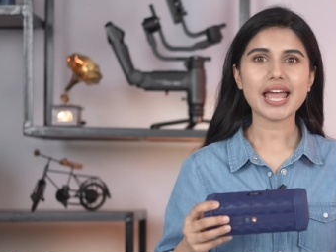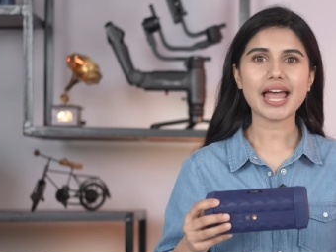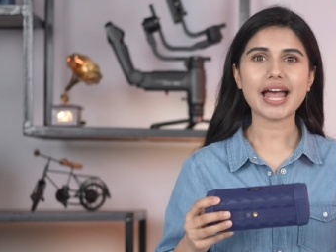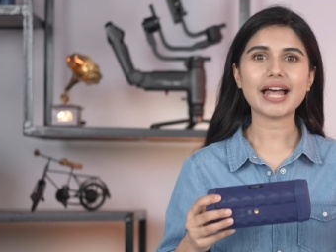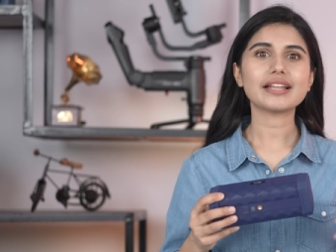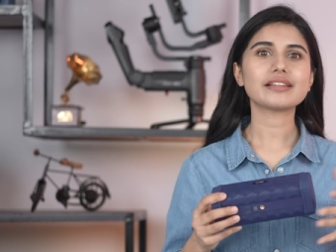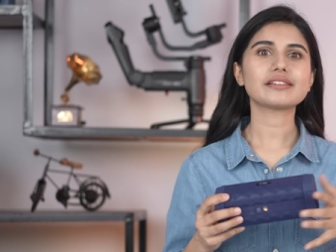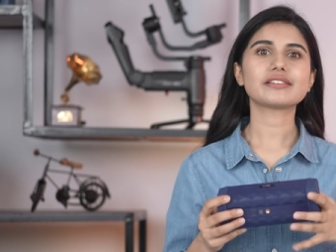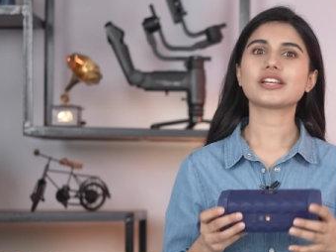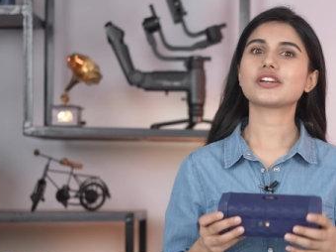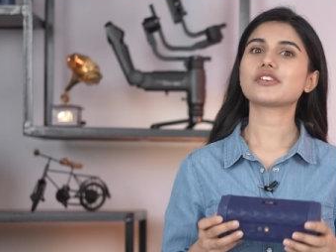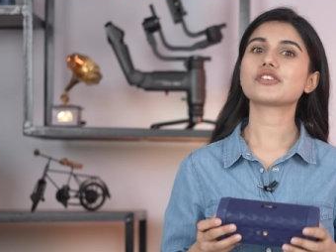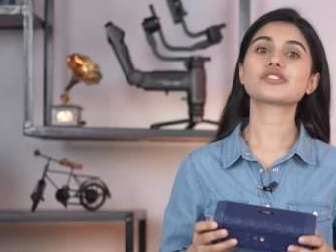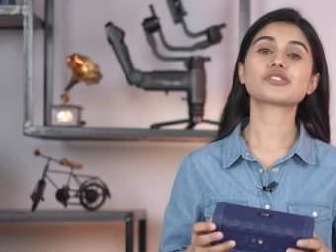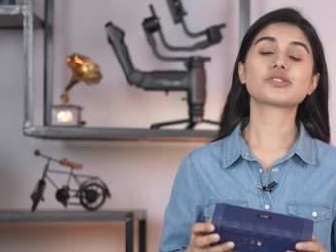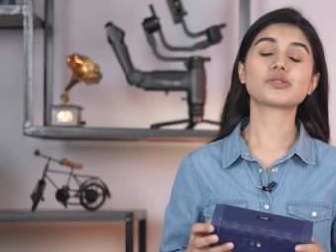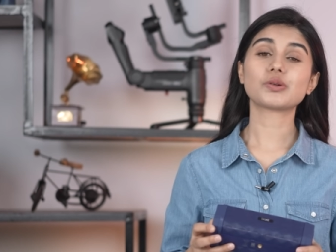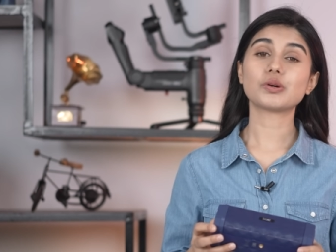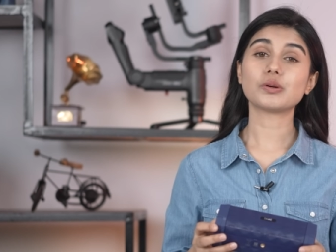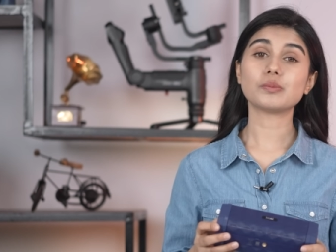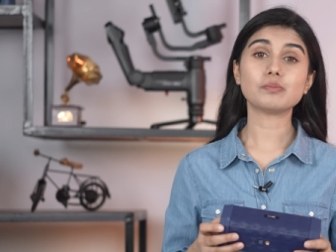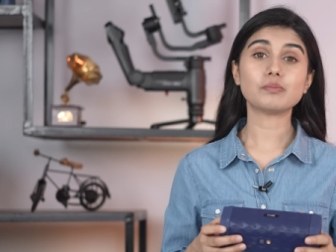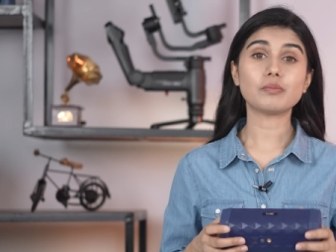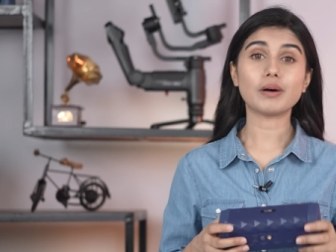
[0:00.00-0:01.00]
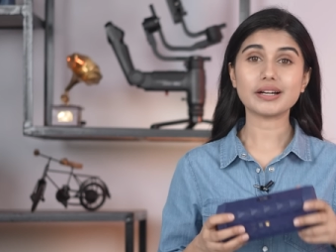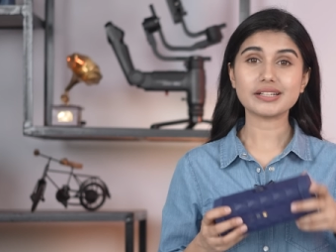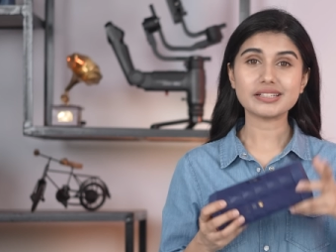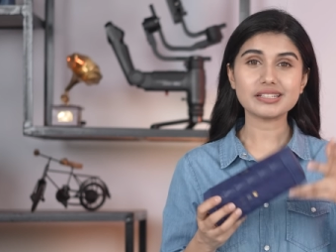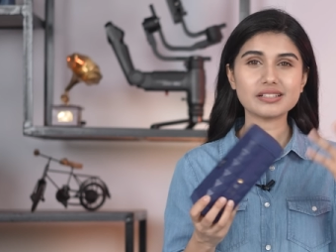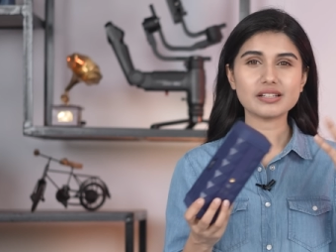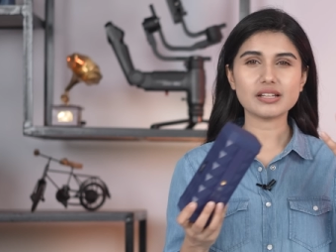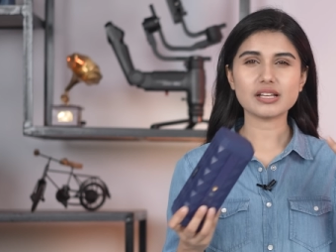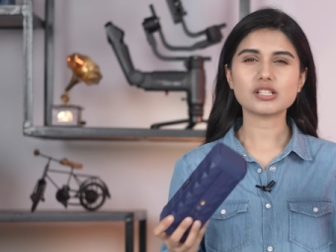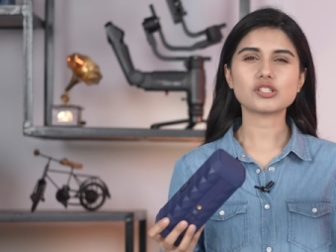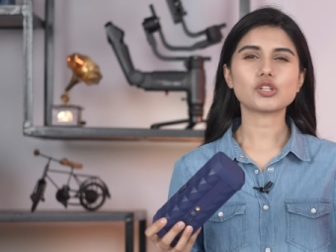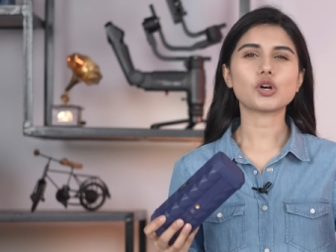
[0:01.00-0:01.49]
and there is no
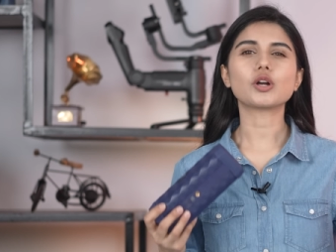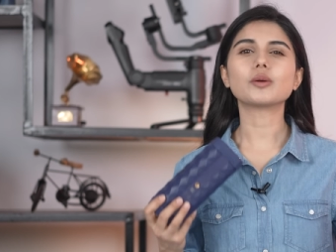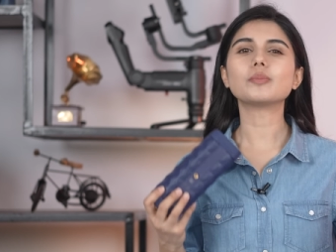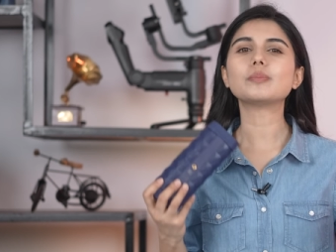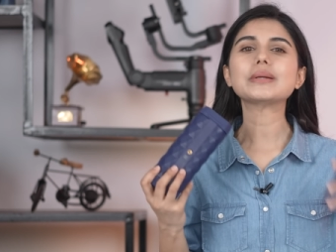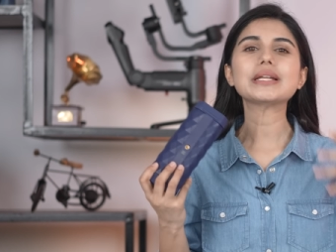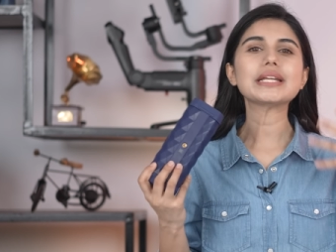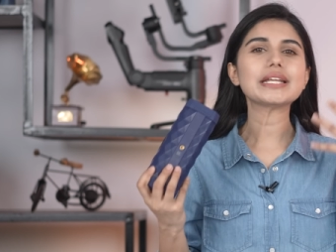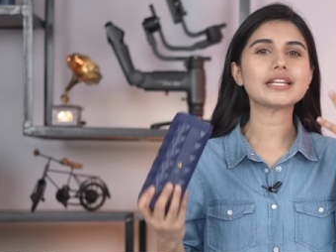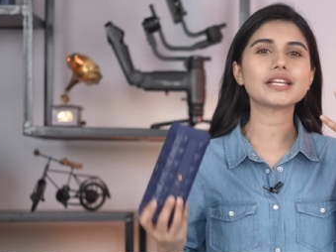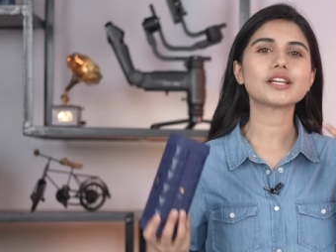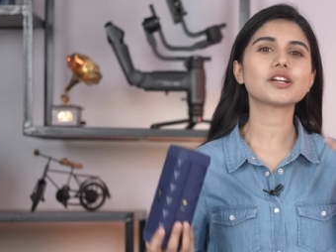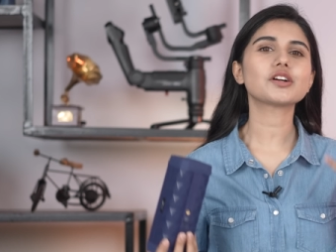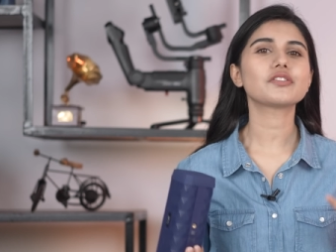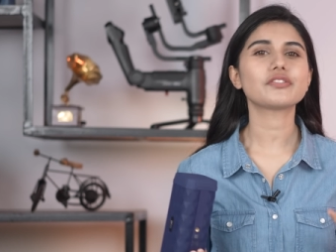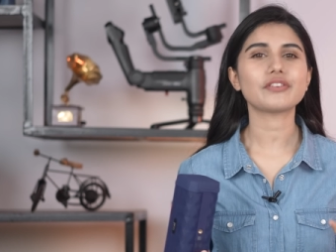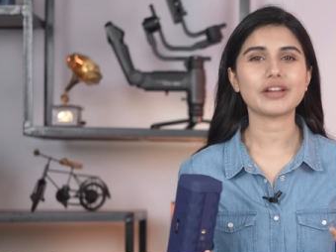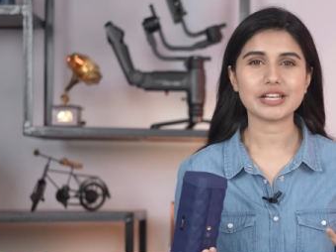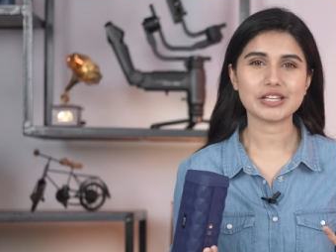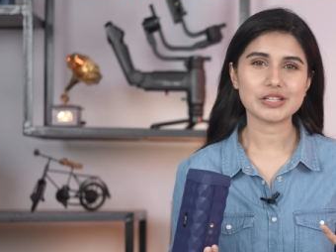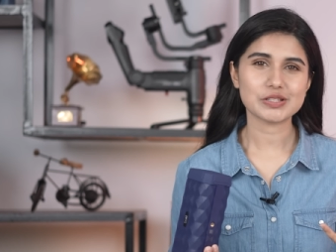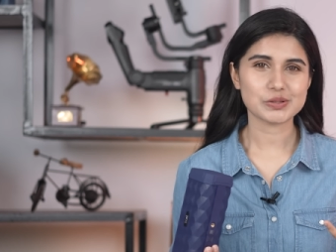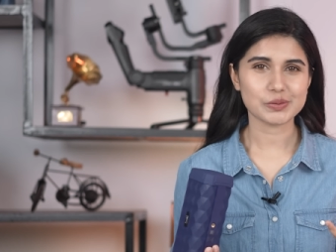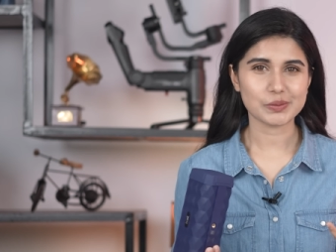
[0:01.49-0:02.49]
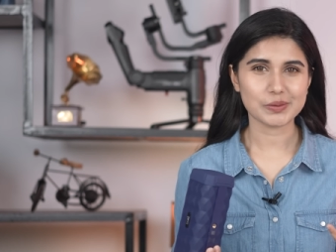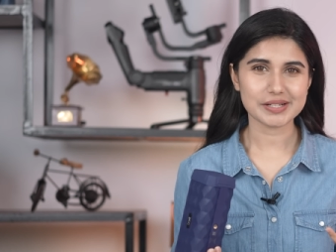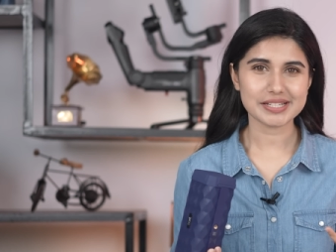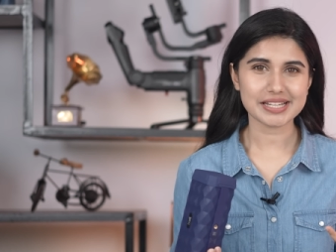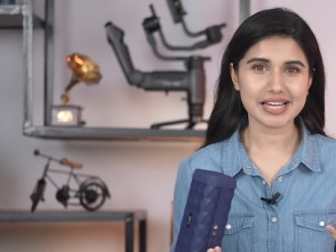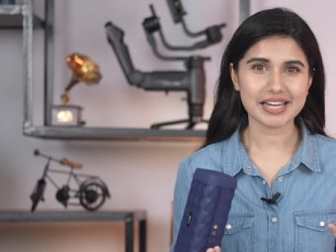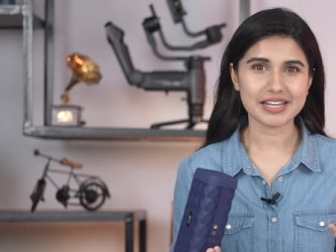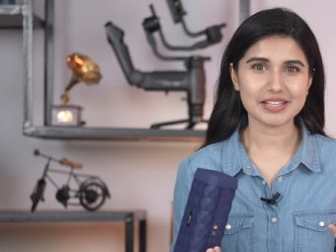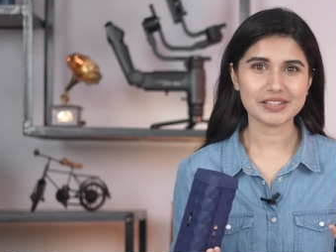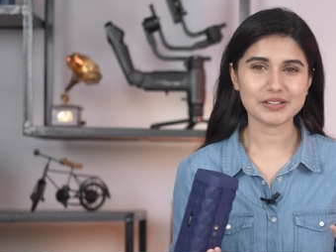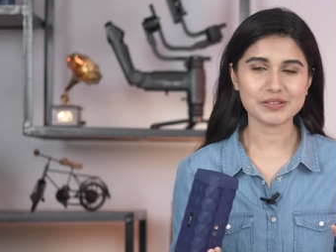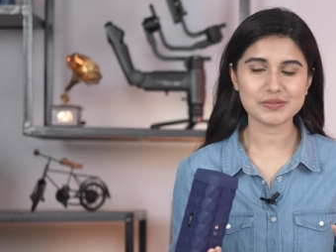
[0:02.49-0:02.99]
muddiness or bleeding of any sort
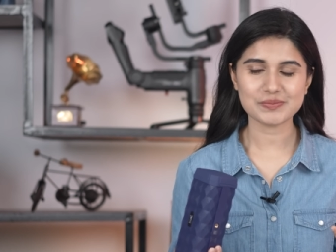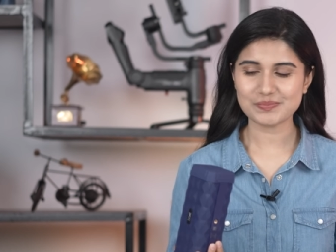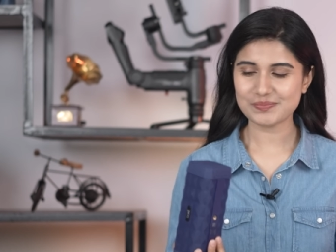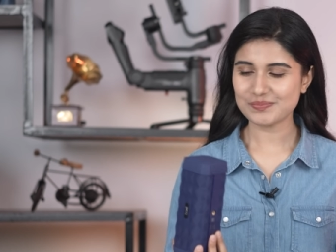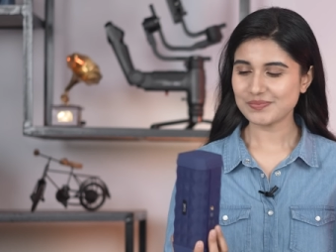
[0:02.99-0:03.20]
either.